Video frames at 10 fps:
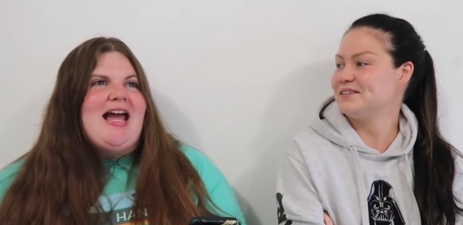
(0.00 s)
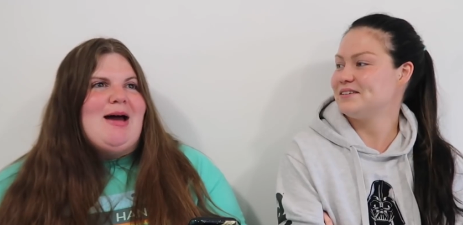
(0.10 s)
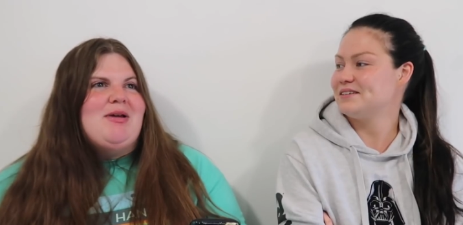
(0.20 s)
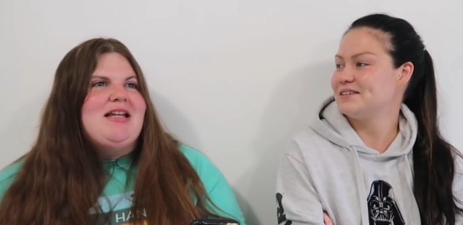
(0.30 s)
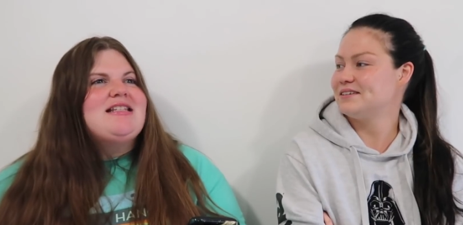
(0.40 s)

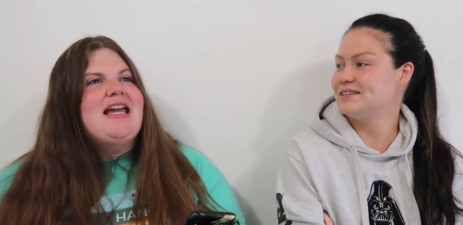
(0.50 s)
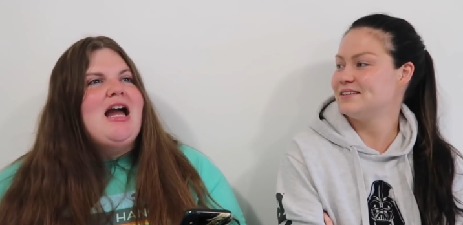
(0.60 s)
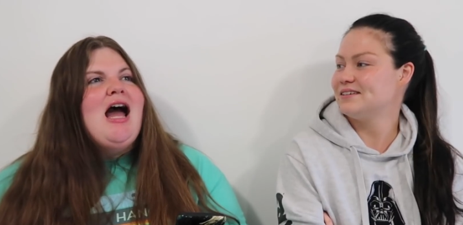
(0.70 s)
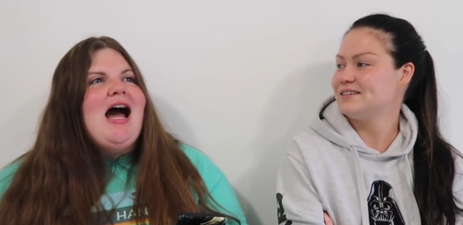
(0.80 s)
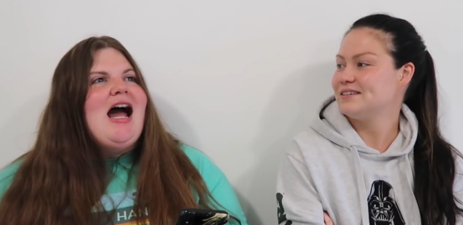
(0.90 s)
Speaker 1: happened. He's
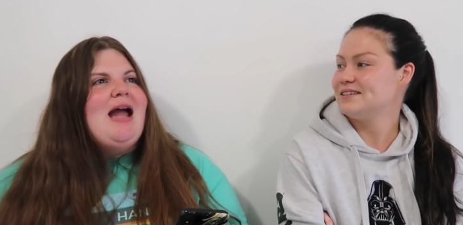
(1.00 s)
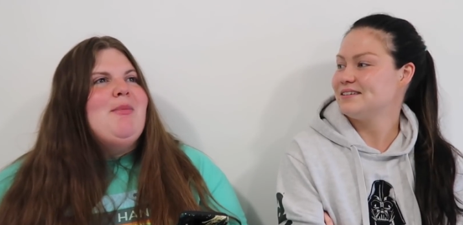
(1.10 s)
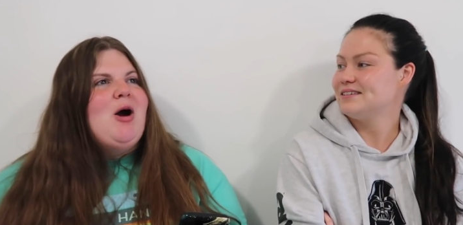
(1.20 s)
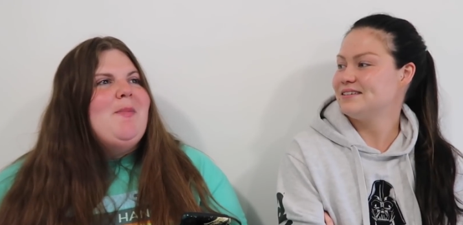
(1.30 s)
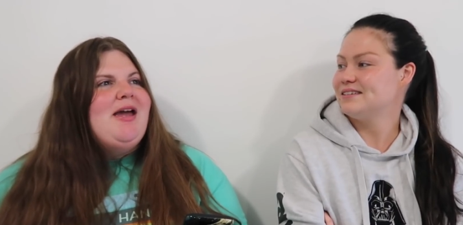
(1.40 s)
like,
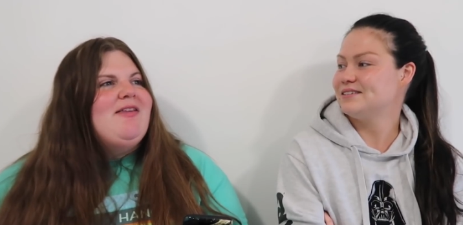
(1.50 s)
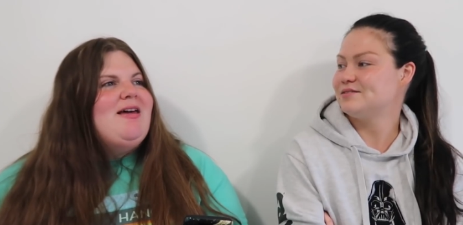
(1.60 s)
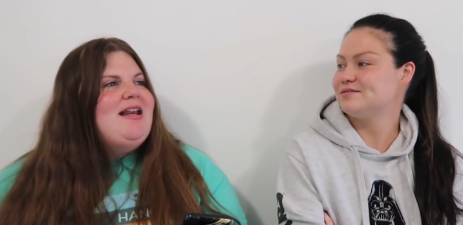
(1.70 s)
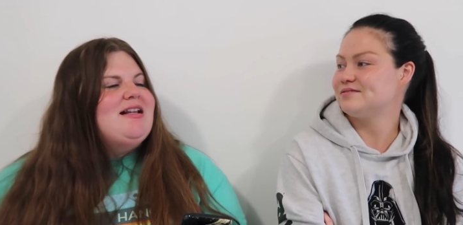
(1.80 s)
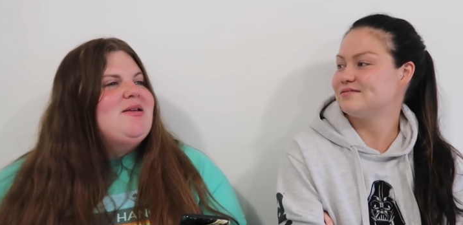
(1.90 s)
I'm hoping
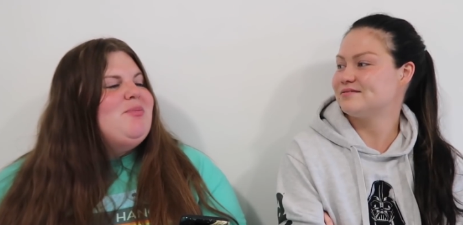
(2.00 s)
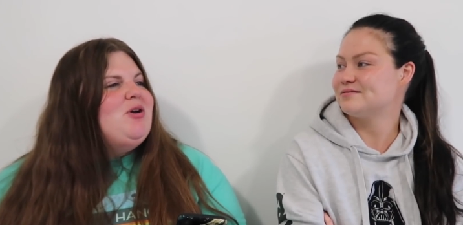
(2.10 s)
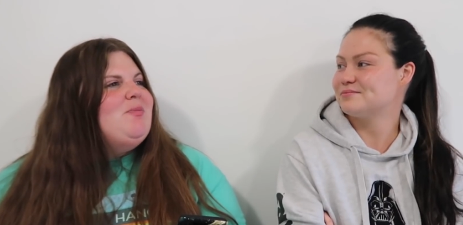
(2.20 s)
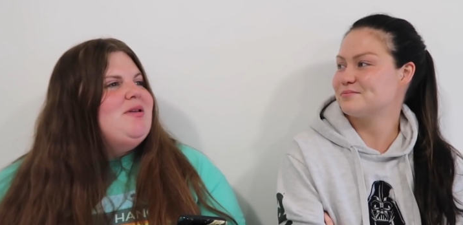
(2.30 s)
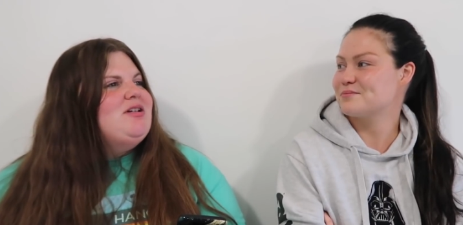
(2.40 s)
that he doesn't
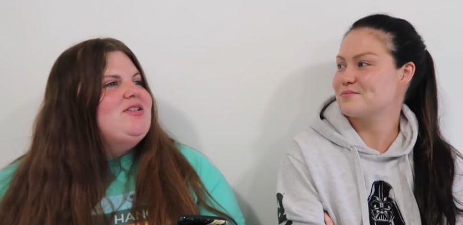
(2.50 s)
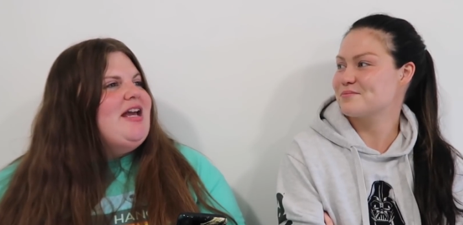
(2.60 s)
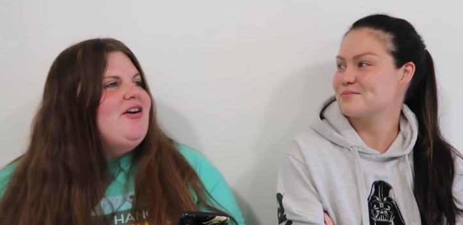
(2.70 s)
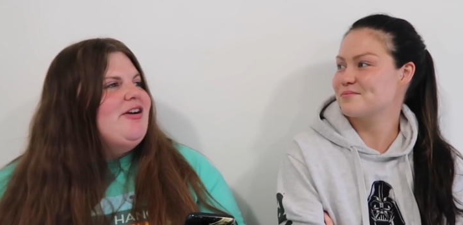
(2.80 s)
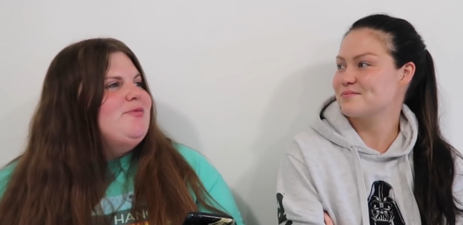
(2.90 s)
poop until
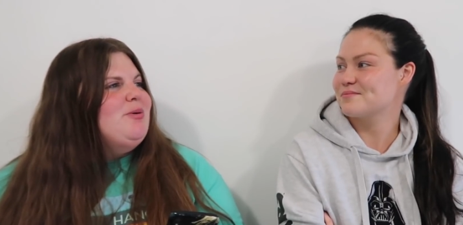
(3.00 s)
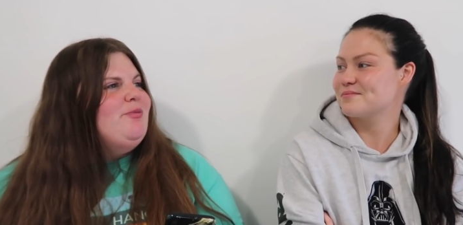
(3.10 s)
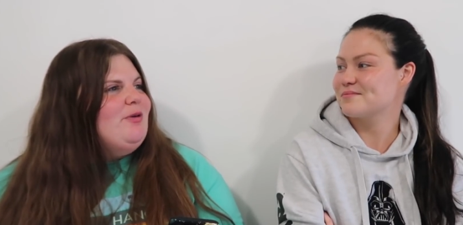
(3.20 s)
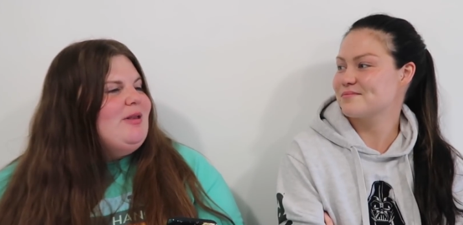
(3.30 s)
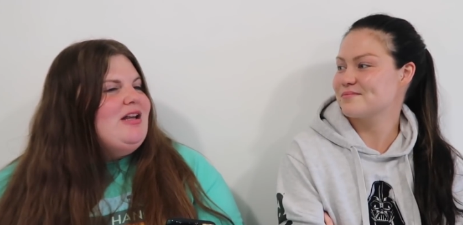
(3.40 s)
Tanner comes
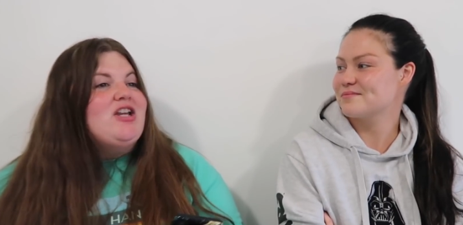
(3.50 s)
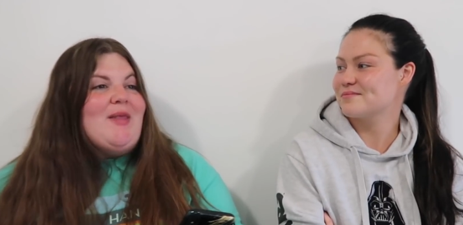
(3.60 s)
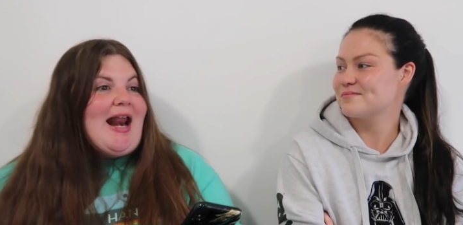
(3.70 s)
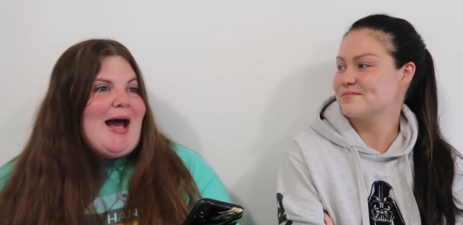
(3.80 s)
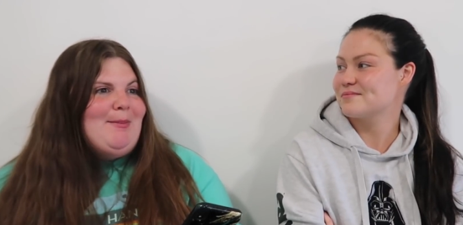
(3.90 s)
home for lunch
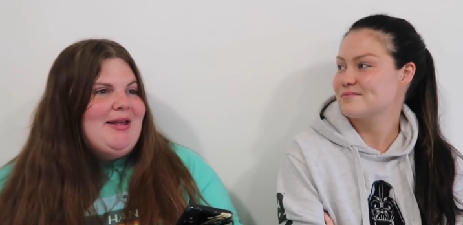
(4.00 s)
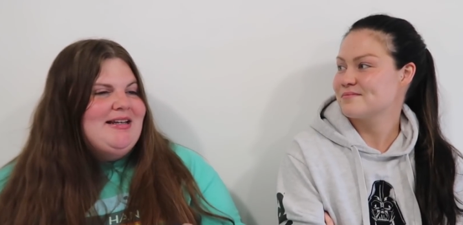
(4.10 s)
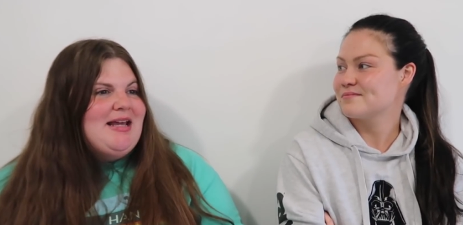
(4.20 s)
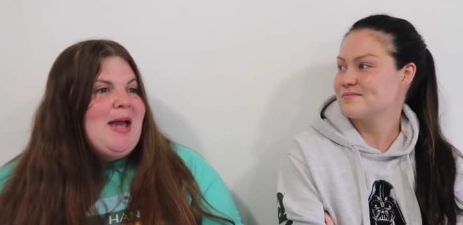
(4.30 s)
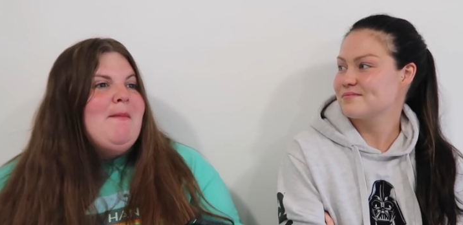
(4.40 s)
and that
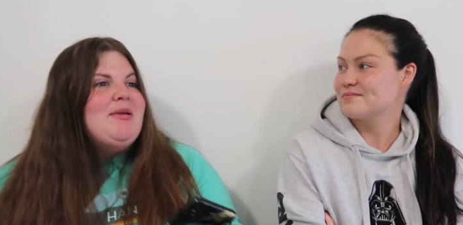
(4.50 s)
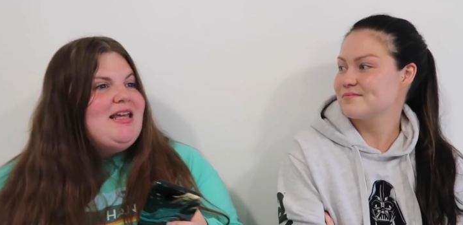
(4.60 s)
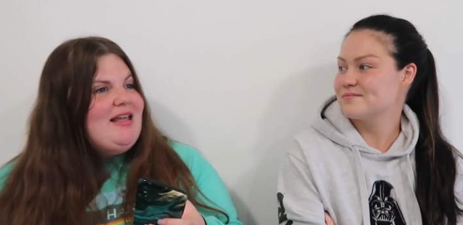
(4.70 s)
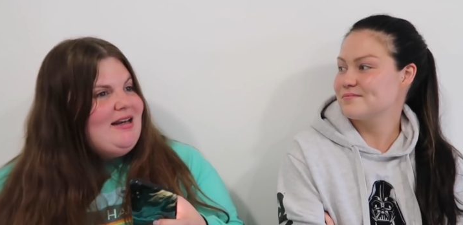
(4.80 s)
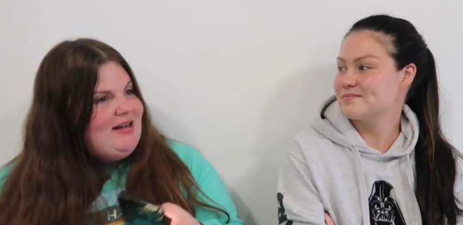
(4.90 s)
happened.
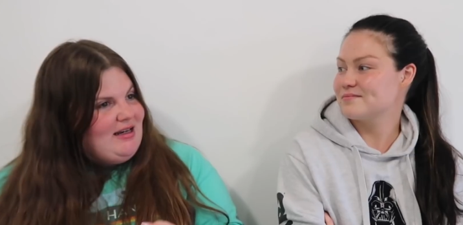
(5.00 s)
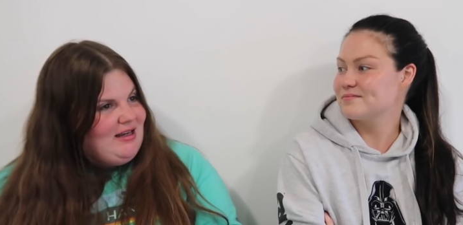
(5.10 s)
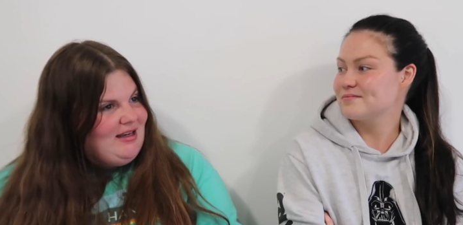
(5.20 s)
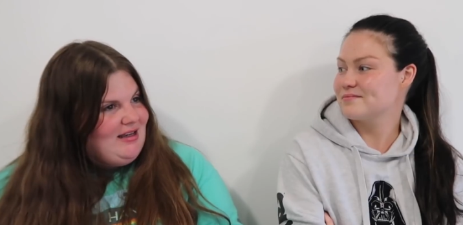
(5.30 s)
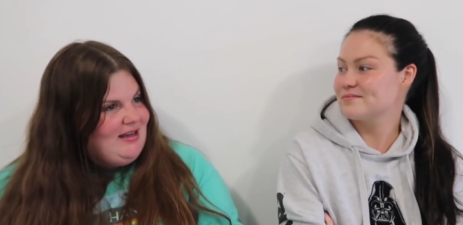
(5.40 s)

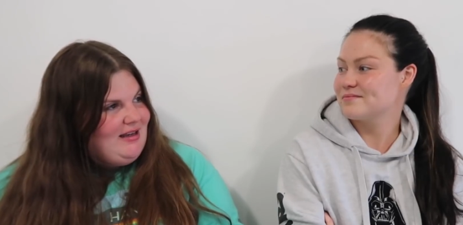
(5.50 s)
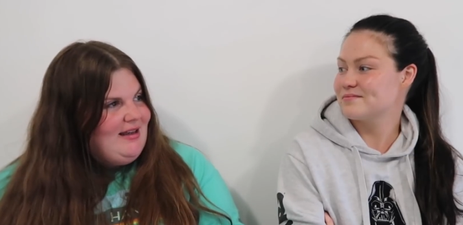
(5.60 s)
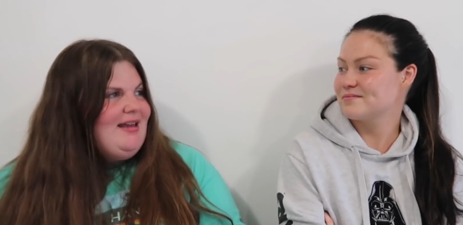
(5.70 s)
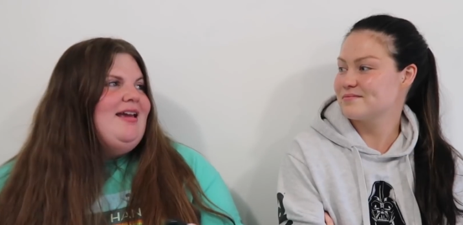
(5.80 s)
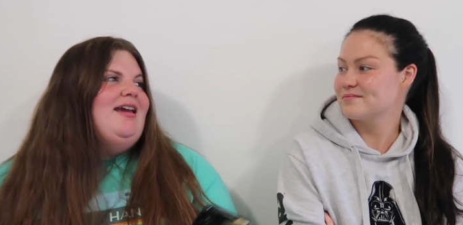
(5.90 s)
Then
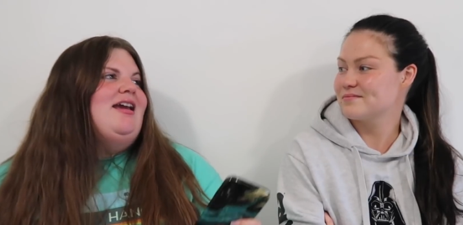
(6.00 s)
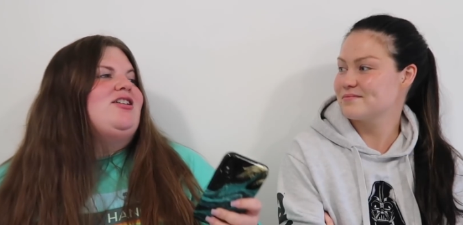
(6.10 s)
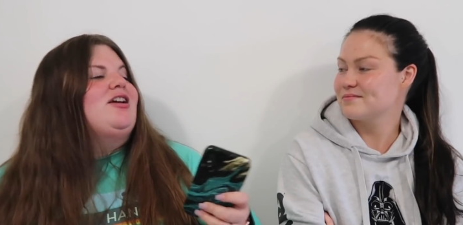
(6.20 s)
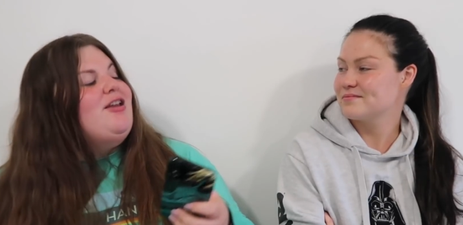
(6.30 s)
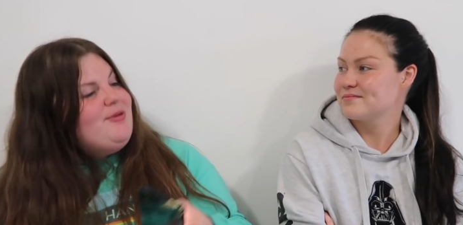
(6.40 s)
he
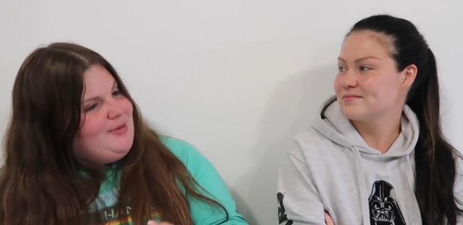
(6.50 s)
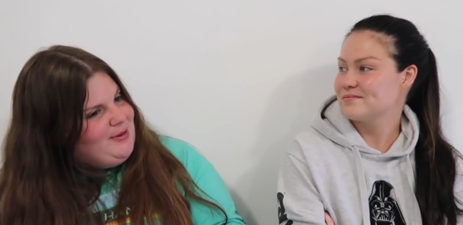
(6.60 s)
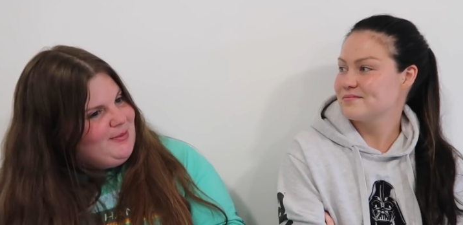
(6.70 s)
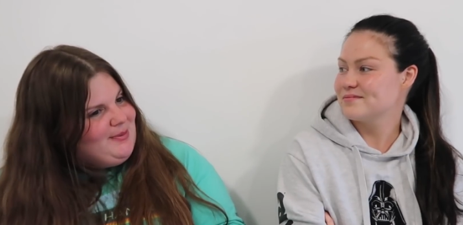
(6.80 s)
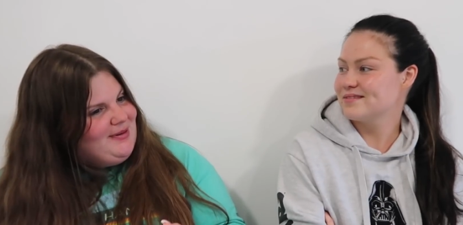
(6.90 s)
took another
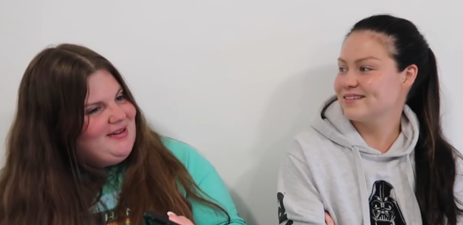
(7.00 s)
poop.